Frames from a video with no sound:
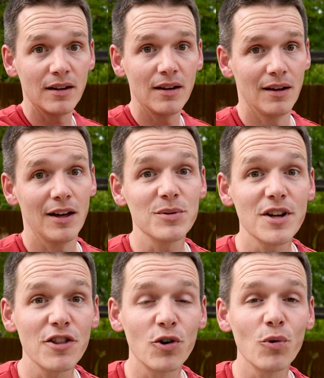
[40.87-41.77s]
It was
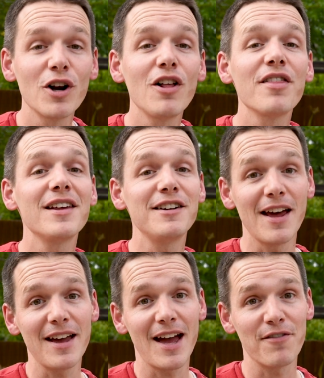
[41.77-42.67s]
on the grill the
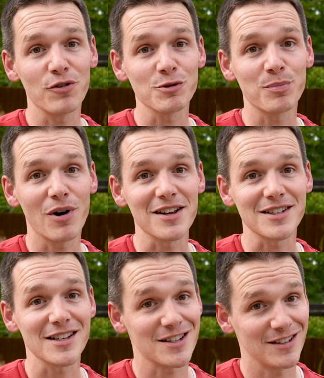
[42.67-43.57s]
day after it was
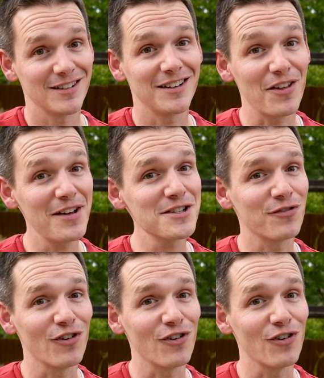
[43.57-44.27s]
processed. Now that's